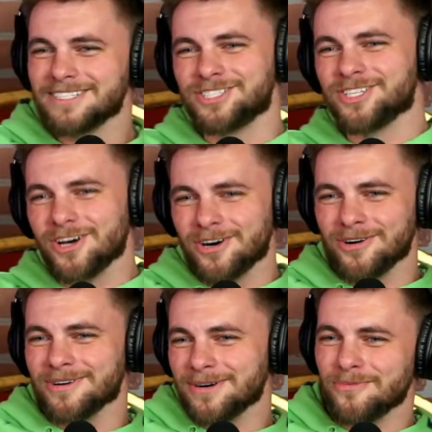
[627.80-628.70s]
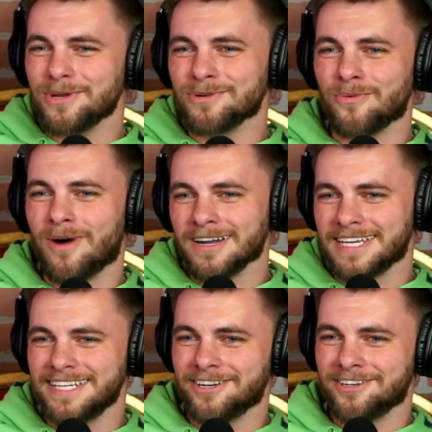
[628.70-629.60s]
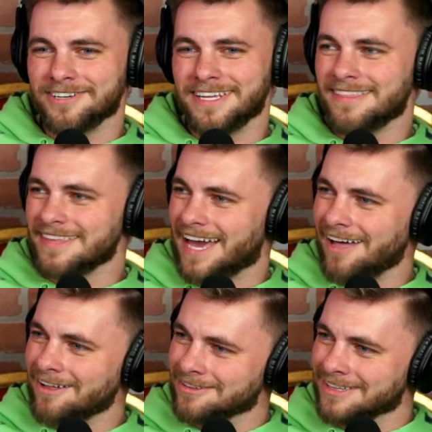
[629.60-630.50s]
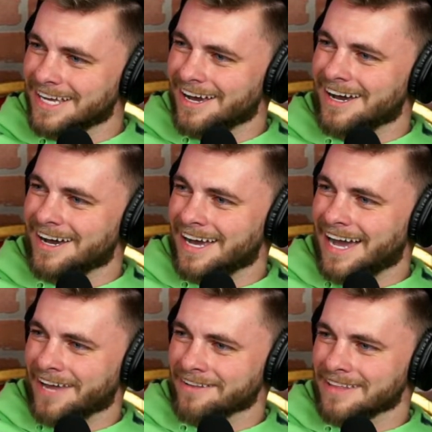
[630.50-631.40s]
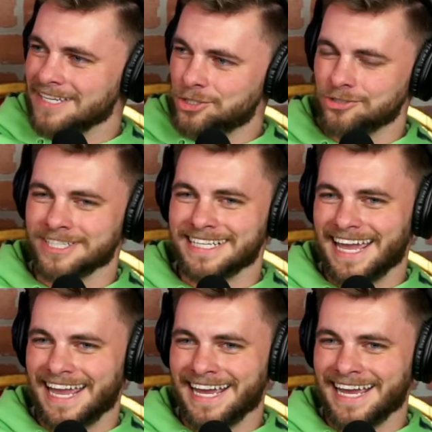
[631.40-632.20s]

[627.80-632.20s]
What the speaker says: So we were walking underneath the L on Lake Street, and